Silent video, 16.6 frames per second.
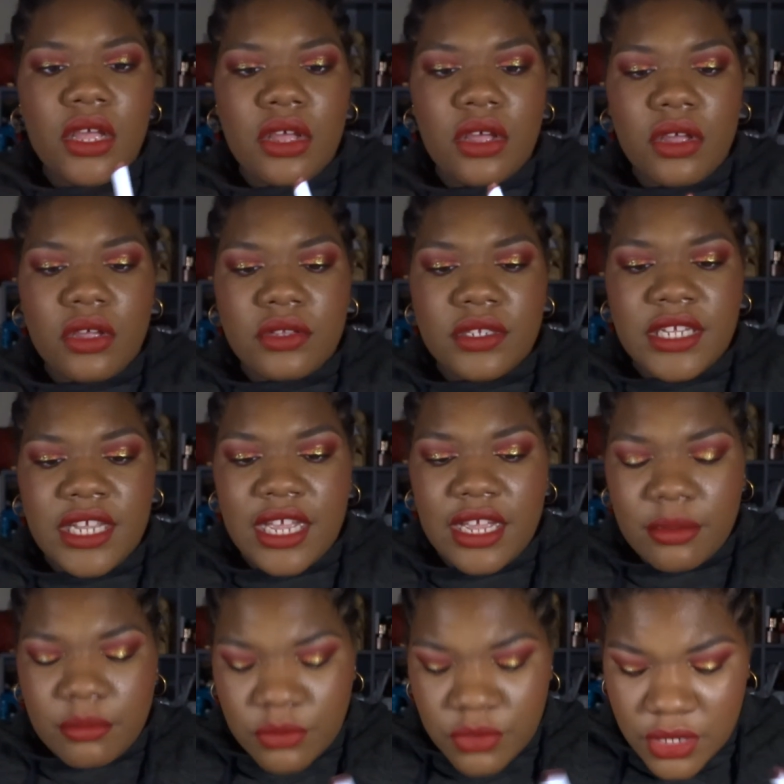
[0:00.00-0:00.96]
on
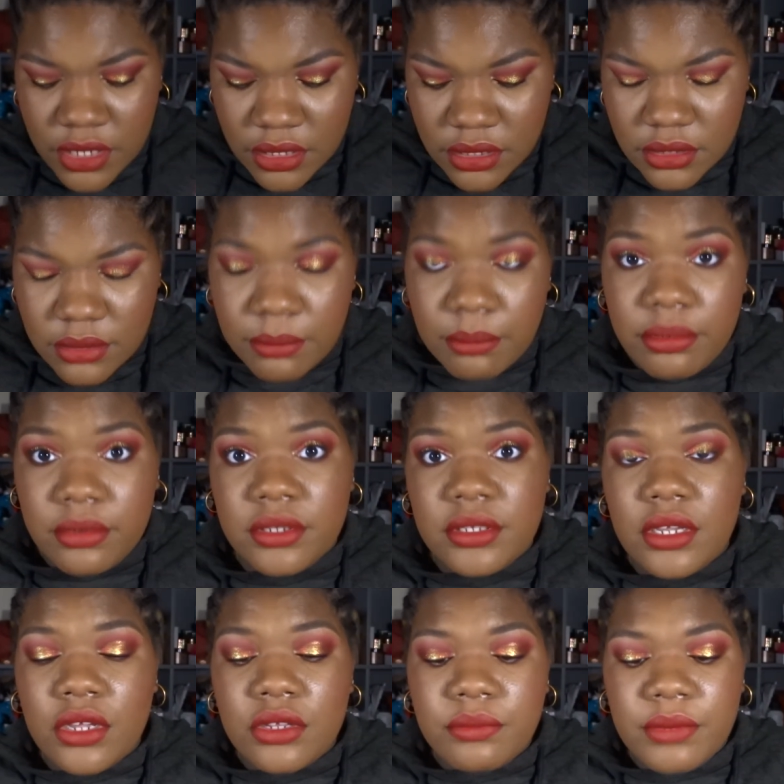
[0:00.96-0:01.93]
camera, but
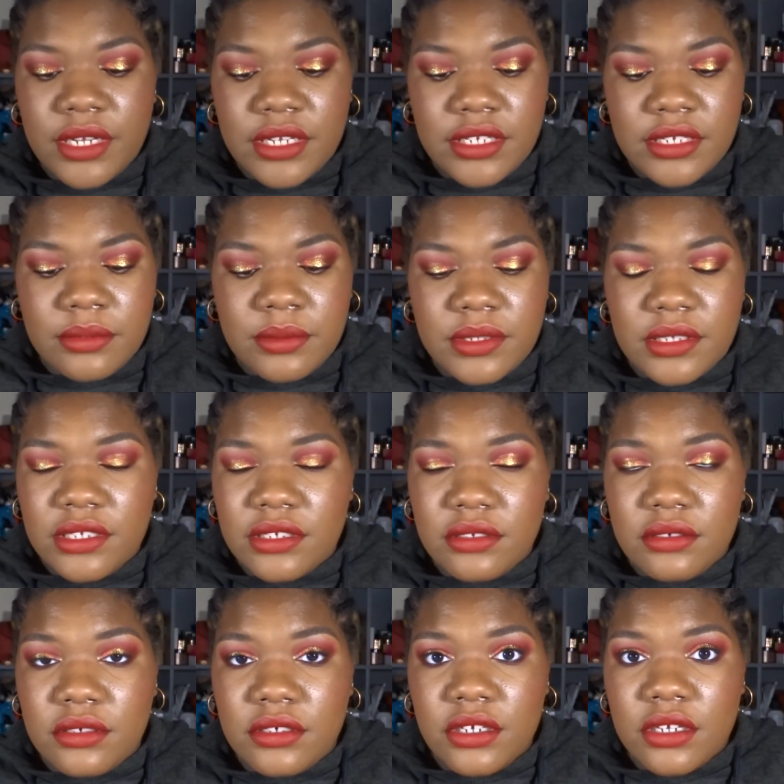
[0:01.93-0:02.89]
on my lips
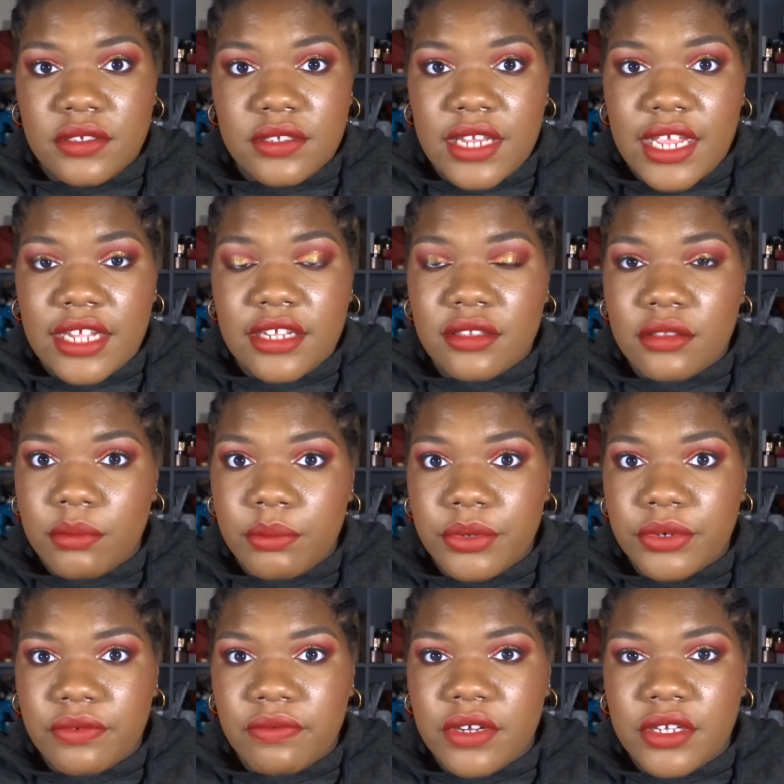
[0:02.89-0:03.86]
it's just like the
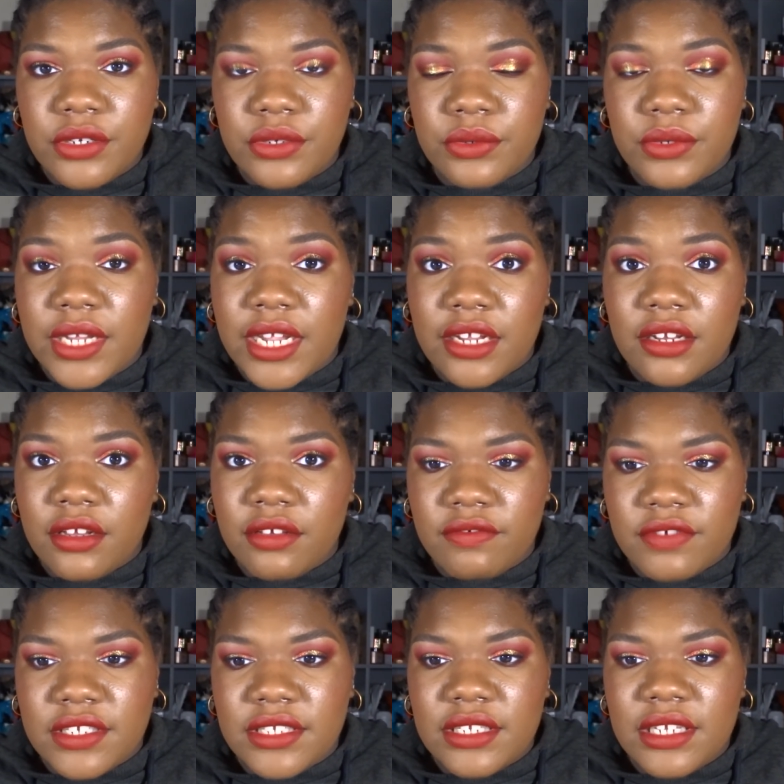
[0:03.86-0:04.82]
perfect nude. I love
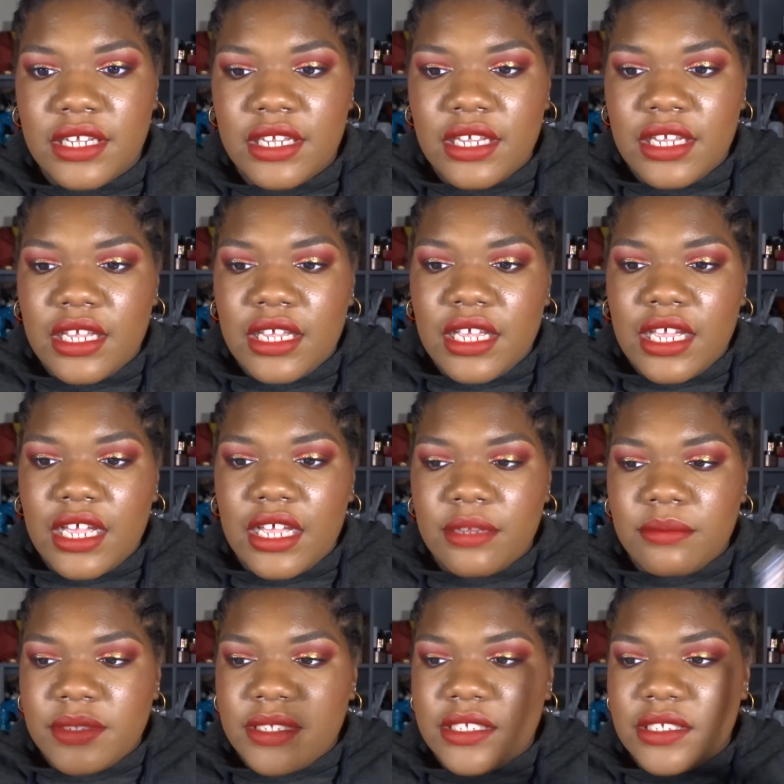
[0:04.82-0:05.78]
it.
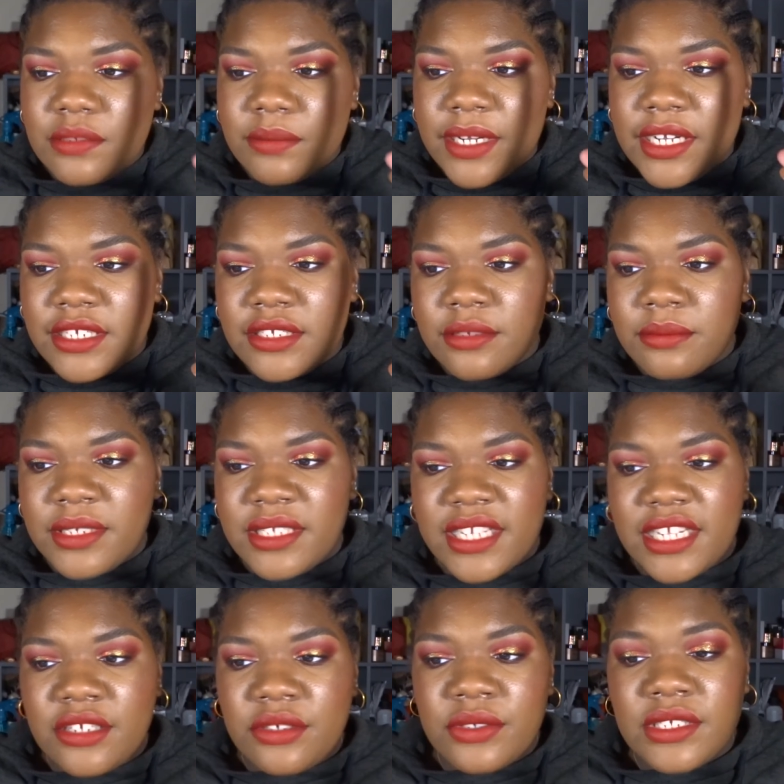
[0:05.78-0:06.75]
Since my last update I
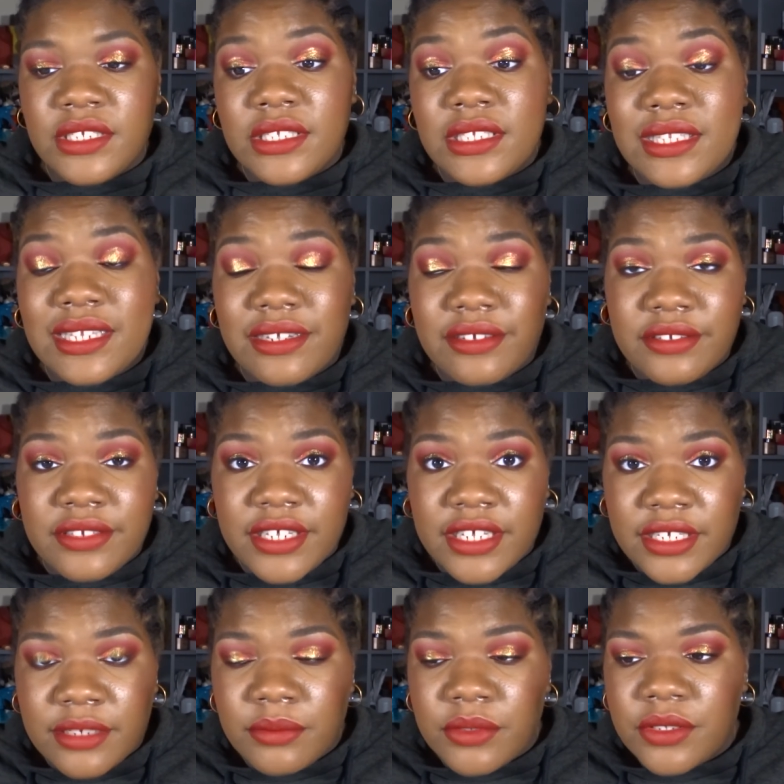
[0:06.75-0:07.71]
used it 9
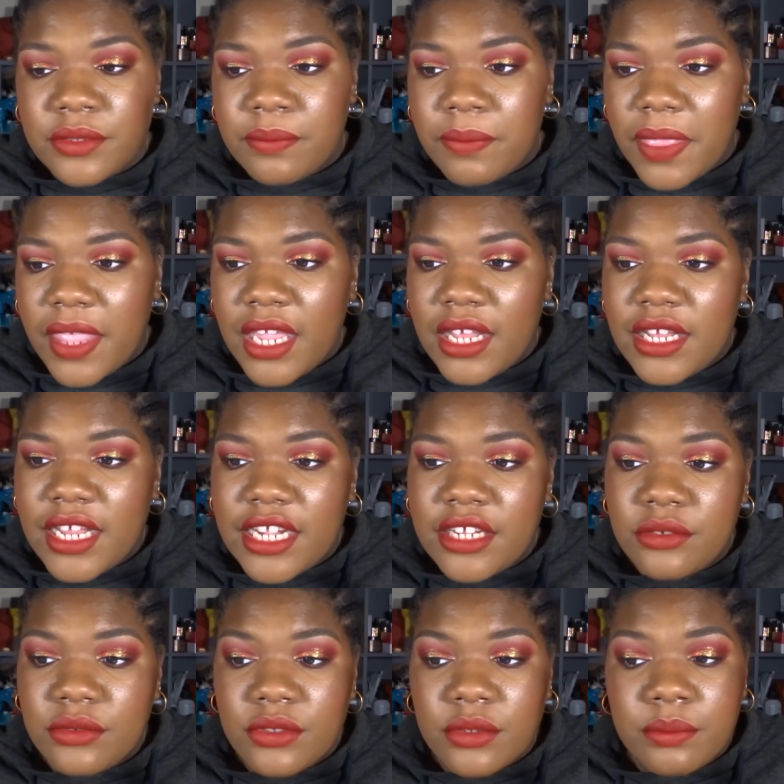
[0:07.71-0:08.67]
times, and I
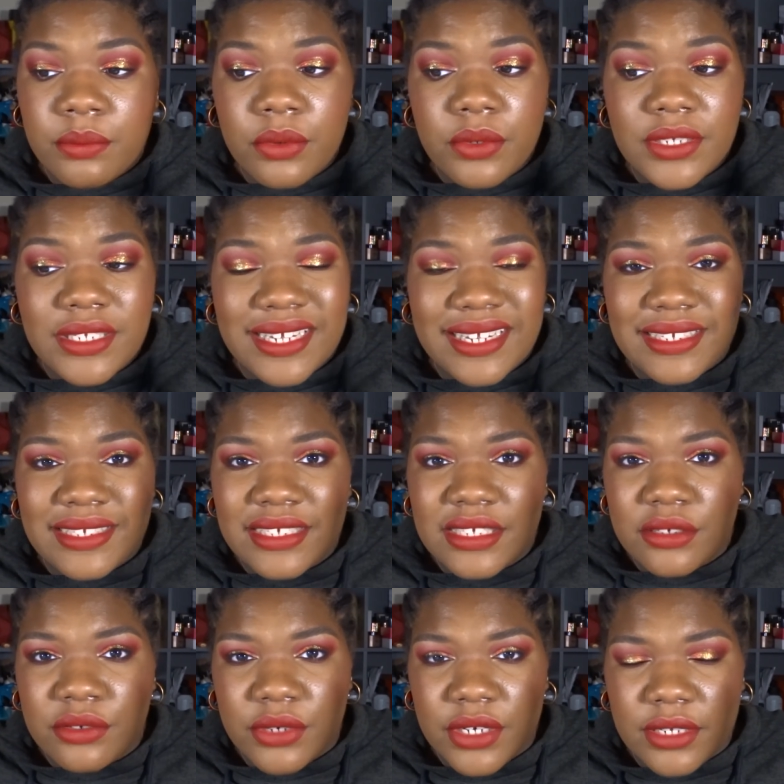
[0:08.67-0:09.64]
used the
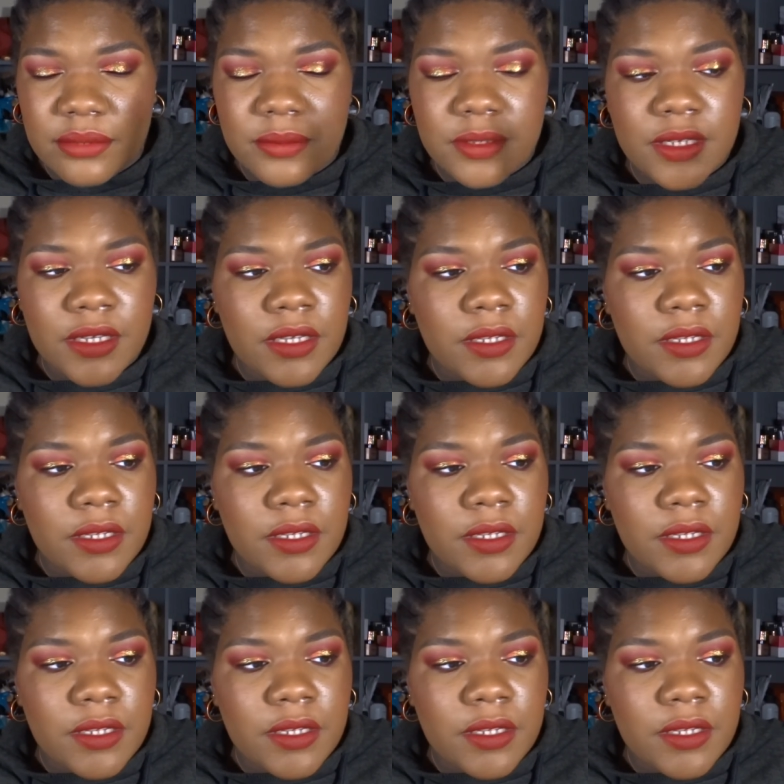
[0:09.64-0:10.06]
0.19 grams.